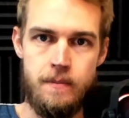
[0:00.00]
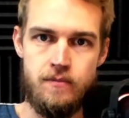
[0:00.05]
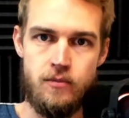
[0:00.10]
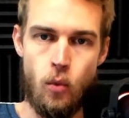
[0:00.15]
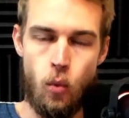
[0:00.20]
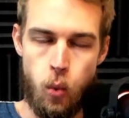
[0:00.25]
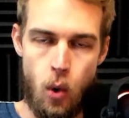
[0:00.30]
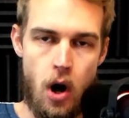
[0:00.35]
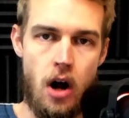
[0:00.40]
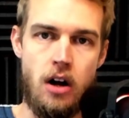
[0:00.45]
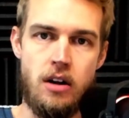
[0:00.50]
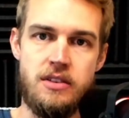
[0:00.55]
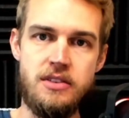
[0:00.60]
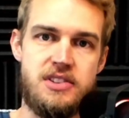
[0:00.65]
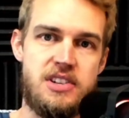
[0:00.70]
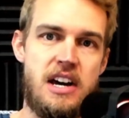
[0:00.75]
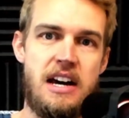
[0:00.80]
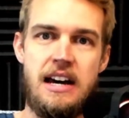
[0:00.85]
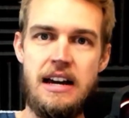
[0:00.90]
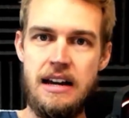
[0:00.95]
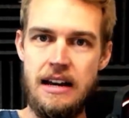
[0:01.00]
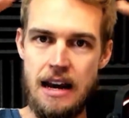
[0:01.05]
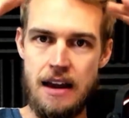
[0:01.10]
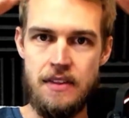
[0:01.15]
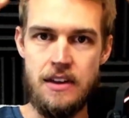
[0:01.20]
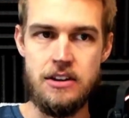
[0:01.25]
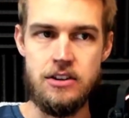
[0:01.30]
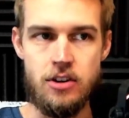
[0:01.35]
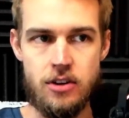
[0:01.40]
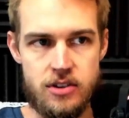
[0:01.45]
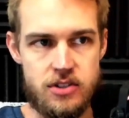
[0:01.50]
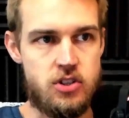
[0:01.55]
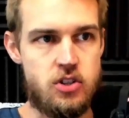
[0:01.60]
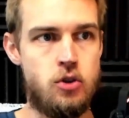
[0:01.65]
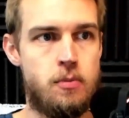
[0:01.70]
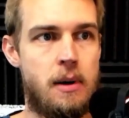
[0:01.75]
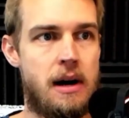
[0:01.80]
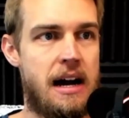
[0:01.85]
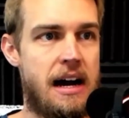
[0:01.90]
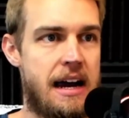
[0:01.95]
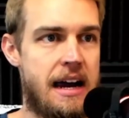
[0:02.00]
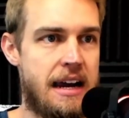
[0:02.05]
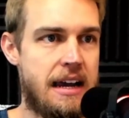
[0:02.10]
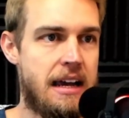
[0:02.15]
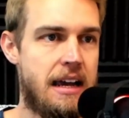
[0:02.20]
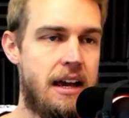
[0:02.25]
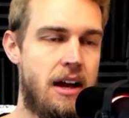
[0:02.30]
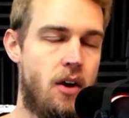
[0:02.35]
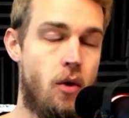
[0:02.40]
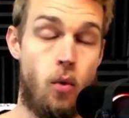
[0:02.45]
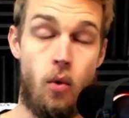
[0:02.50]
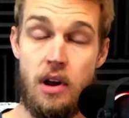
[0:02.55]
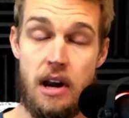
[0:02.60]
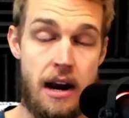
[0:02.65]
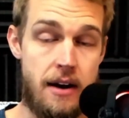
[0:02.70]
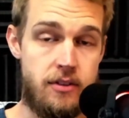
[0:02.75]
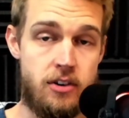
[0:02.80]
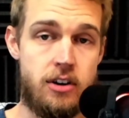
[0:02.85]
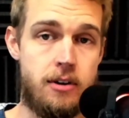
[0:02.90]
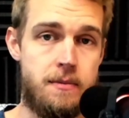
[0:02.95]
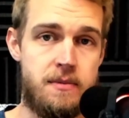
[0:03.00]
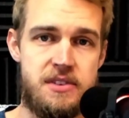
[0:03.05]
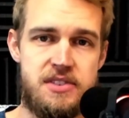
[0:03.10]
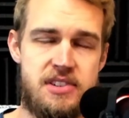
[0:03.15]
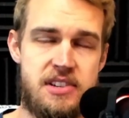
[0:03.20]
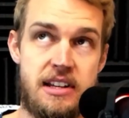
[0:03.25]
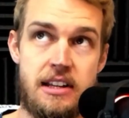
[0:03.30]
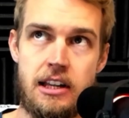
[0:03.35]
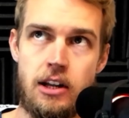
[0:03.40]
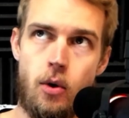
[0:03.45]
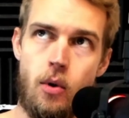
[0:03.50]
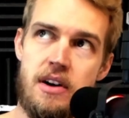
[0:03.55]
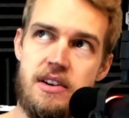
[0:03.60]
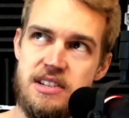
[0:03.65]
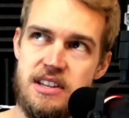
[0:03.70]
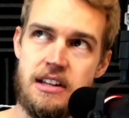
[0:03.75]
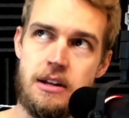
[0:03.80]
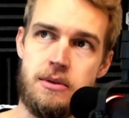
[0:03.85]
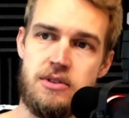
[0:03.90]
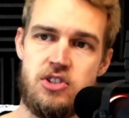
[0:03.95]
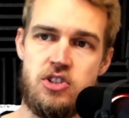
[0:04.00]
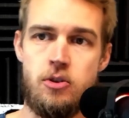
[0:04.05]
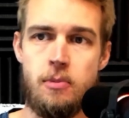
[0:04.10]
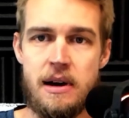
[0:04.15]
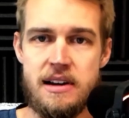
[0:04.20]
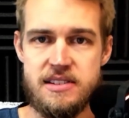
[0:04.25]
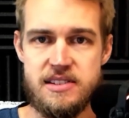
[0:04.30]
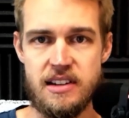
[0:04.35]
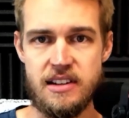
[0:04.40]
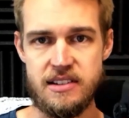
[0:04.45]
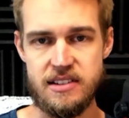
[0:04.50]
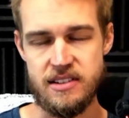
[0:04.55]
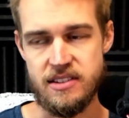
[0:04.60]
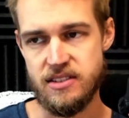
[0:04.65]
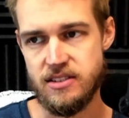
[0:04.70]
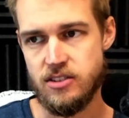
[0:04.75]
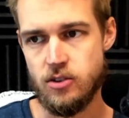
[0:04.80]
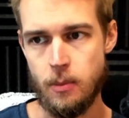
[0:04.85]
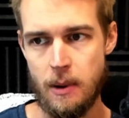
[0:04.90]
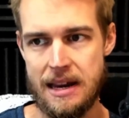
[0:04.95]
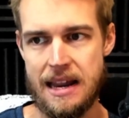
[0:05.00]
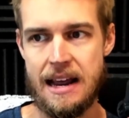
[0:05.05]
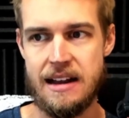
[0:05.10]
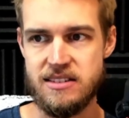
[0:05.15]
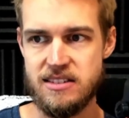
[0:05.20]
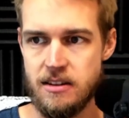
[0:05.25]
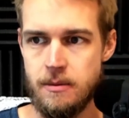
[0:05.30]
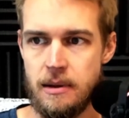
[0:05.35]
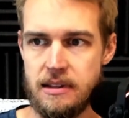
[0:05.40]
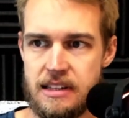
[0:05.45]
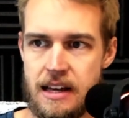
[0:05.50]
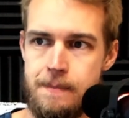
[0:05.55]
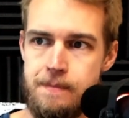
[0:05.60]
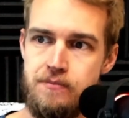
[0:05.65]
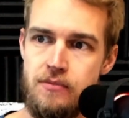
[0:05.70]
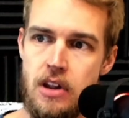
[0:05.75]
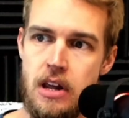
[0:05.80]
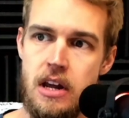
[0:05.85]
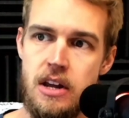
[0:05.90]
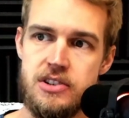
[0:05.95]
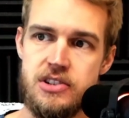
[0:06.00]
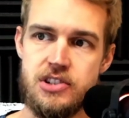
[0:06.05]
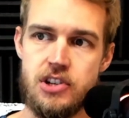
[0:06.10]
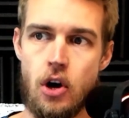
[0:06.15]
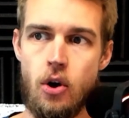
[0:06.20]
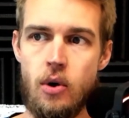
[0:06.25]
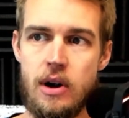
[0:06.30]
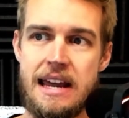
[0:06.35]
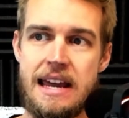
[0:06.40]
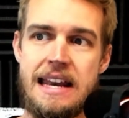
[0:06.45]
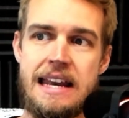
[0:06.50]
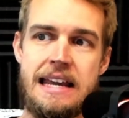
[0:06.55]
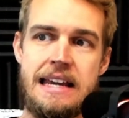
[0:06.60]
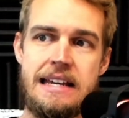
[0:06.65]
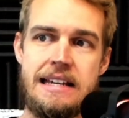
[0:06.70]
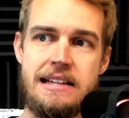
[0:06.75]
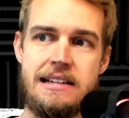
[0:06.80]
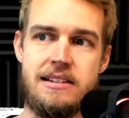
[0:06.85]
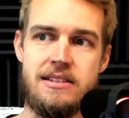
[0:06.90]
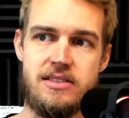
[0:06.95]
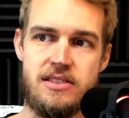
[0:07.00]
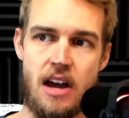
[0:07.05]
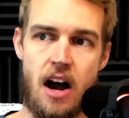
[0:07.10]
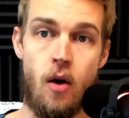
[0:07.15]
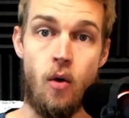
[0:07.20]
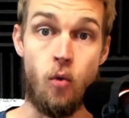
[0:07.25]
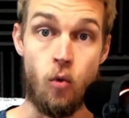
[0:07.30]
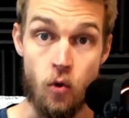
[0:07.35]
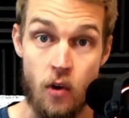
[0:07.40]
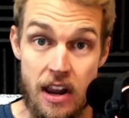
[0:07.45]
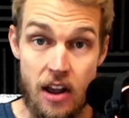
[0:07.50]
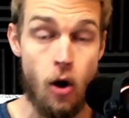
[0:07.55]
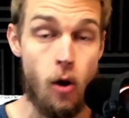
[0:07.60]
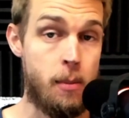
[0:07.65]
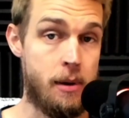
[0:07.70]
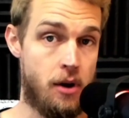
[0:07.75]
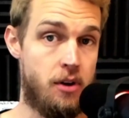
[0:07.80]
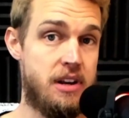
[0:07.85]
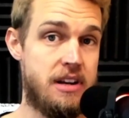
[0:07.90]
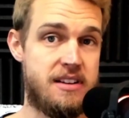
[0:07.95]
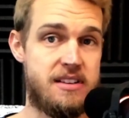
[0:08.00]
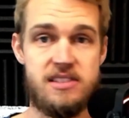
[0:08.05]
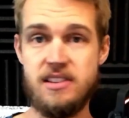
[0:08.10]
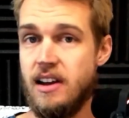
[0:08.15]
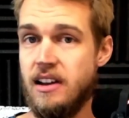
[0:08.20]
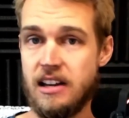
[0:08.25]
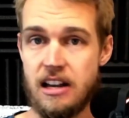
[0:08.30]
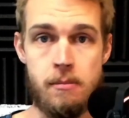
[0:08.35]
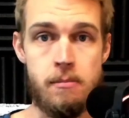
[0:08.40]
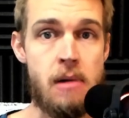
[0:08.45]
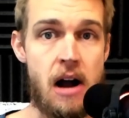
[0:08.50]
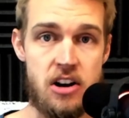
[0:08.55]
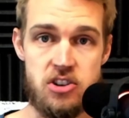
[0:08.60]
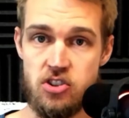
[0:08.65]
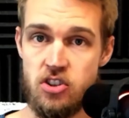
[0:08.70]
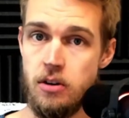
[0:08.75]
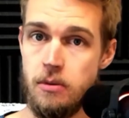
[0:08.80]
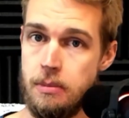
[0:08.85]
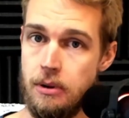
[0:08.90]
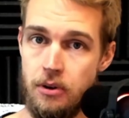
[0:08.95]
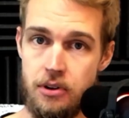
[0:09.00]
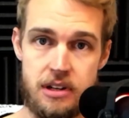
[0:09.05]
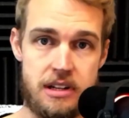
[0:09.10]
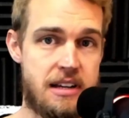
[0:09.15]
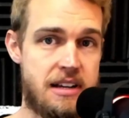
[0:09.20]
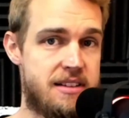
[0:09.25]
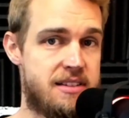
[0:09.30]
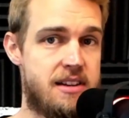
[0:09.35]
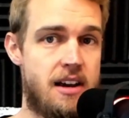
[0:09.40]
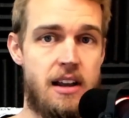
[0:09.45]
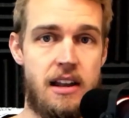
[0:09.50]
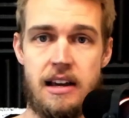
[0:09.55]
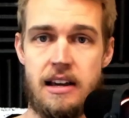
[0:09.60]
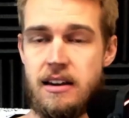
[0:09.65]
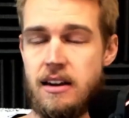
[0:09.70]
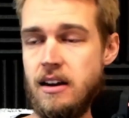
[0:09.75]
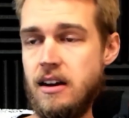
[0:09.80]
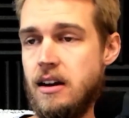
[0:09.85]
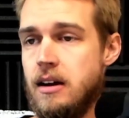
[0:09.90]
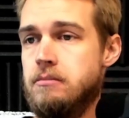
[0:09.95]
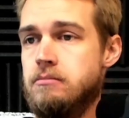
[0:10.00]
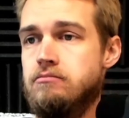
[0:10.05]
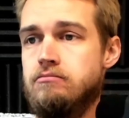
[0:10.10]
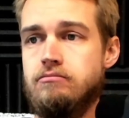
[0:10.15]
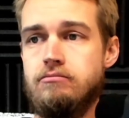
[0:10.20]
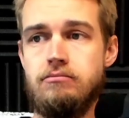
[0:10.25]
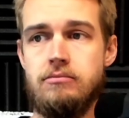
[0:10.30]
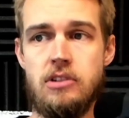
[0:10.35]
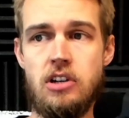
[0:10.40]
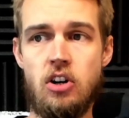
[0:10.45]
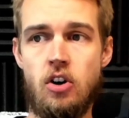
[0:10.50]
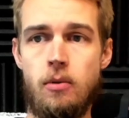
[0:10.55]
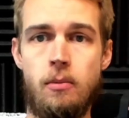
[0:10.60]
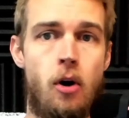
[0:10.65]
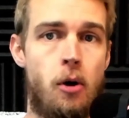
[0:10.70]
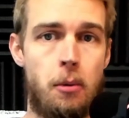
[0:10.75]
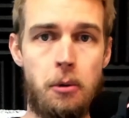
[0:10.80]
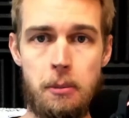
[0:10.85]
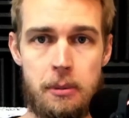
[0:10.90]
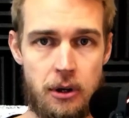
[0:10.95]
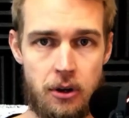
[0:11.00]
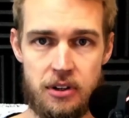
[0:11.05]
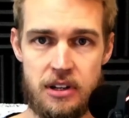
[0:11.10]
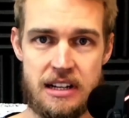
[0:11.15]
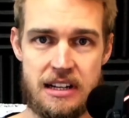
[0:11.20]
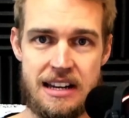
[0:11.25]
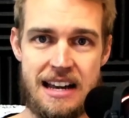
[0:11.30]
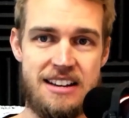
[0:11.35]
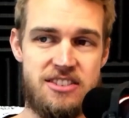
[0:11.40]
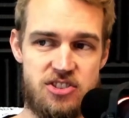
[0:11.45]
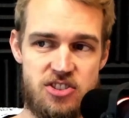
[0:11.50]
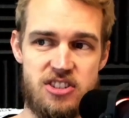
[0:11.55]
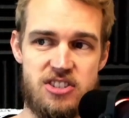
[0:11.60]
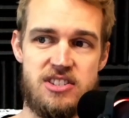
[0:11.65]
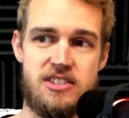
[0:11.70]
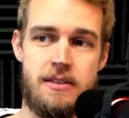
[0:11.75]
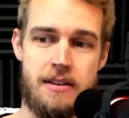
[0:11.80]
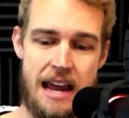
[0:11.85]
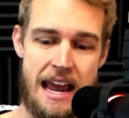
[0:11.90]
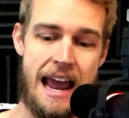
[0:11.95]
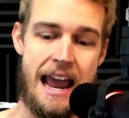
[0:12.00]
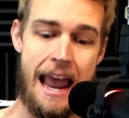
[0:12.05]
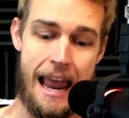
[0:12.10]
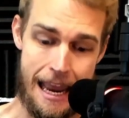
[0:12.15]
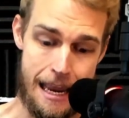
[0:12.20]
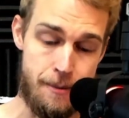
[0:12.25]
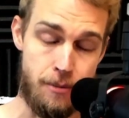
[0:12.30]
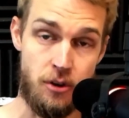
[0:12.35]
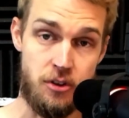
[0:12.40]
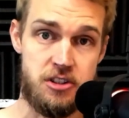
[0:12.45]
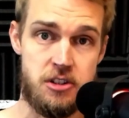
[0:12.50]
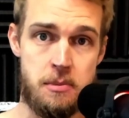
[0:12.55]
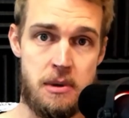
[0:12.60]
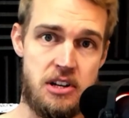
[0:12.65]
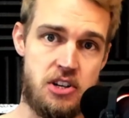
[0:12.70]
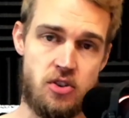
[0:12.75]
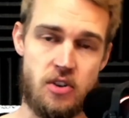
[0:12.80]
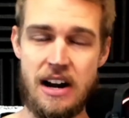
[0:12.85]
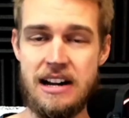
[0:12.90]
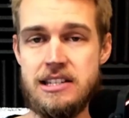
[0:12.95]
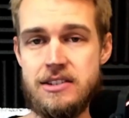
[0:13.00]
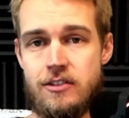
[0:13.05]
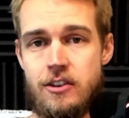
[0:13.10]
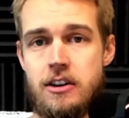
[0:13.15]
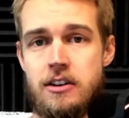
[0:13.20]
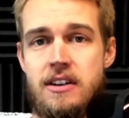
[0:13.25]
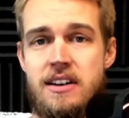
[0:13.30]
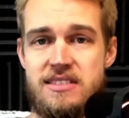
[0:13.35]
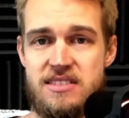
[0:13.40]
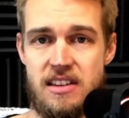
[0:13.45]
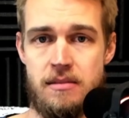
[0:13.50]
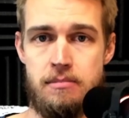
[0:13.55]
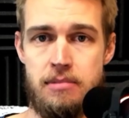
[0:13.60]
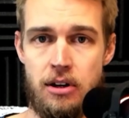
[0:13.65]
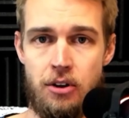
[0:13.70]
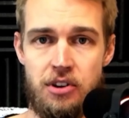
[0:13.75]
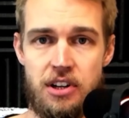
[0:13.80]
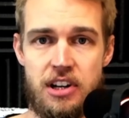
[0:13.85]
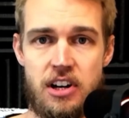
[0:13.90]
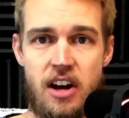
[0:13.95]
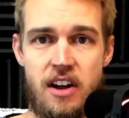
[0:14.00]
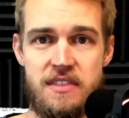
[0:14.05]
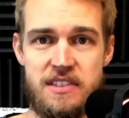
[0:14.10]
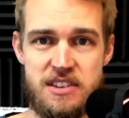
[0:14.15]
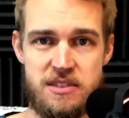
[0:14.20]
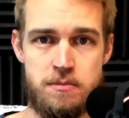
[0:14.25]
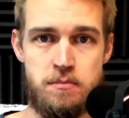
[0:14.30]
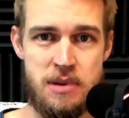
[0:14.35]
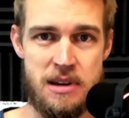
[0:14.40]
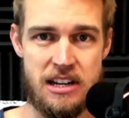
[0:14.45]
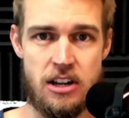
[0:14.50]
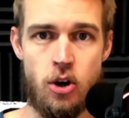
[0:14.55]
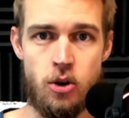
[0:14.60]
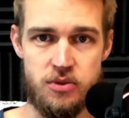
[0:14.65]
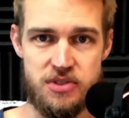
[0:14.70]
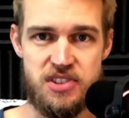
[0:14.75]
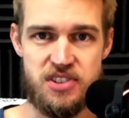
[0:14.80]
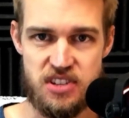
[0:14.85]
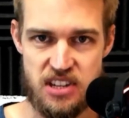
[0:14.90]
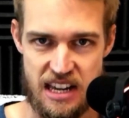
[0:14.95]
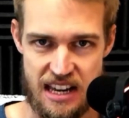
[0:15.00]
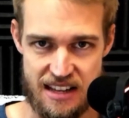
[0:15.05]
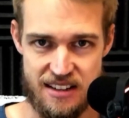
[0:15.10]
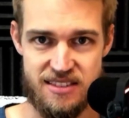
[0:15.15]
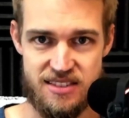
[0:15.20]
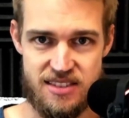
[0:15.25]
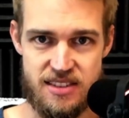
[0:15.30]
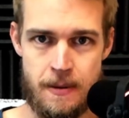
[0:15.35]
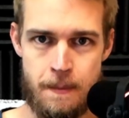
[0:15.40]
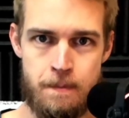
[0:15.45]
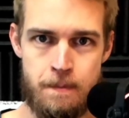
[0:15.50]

walls, and then your 2x whatever the ceiling was. I think it was 2x6s, 2x8, something like that. So it is a real building. It's not like a modular building. It's not like a mobile building. It's just able to be transferred because they build it on these big old skids.